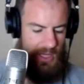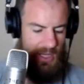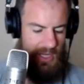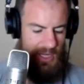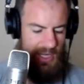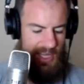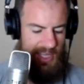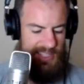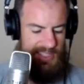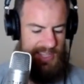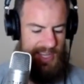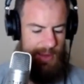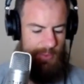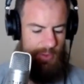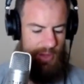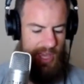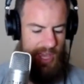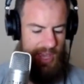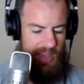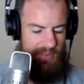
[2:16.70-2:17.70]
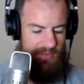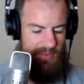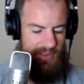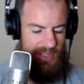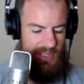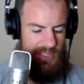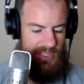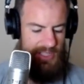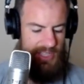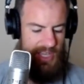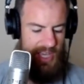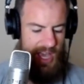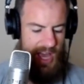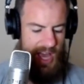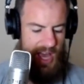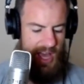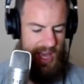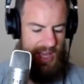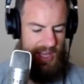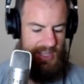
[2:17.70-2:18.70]
Next up, we have
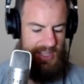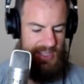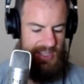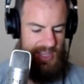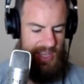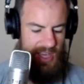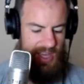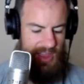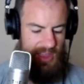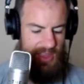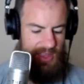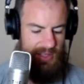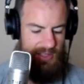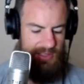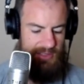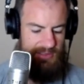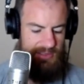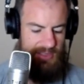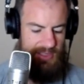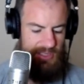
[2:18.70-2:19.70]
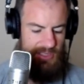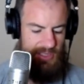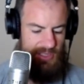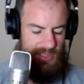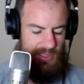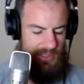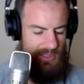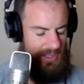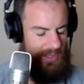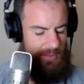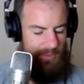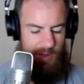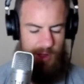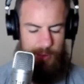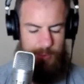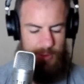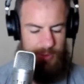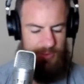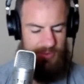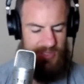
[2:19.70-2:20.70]
Dr. Nieth. I'm
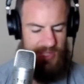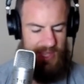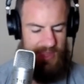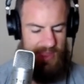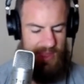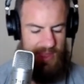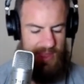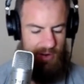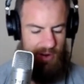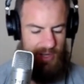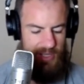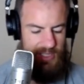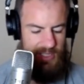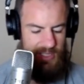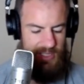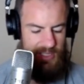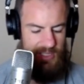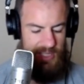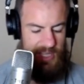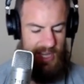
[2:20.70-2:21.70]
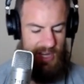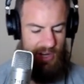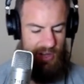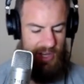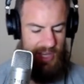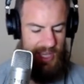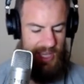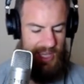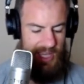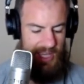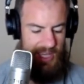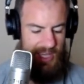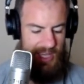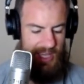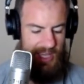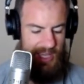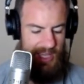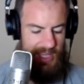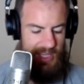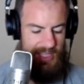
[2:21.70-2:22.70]
hoping I'm saying that right. N I
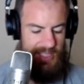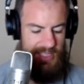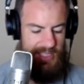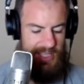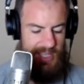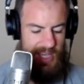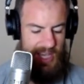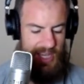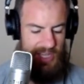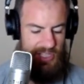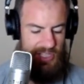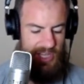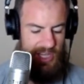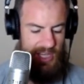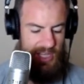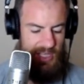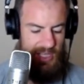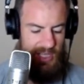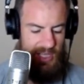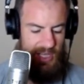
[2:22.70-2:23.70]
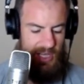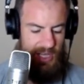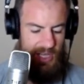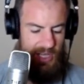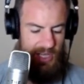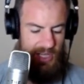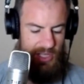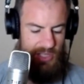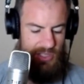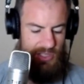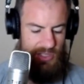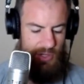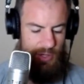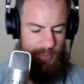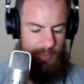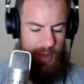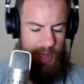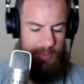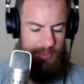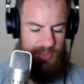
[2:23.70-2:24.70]
E T H E. To the
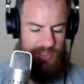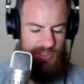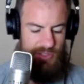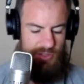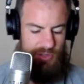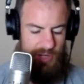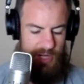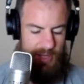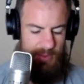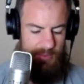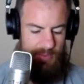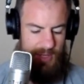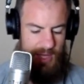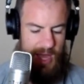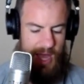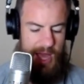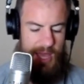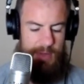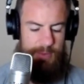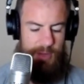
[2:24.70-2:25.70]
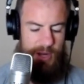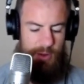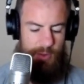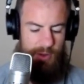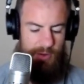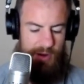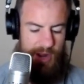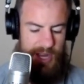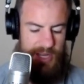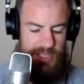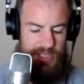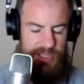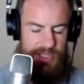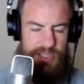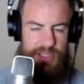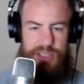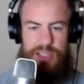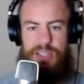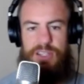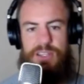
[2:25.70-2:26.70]
Papa stream, Ahimanawa
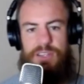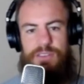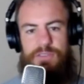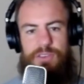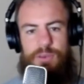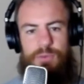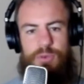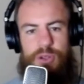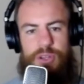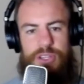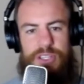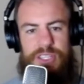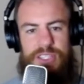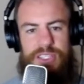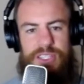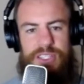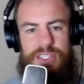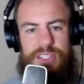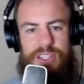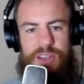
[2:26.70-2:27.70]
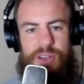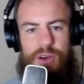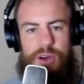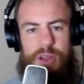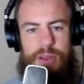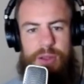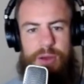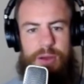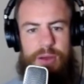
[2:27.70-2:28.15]
Rangers from 1969.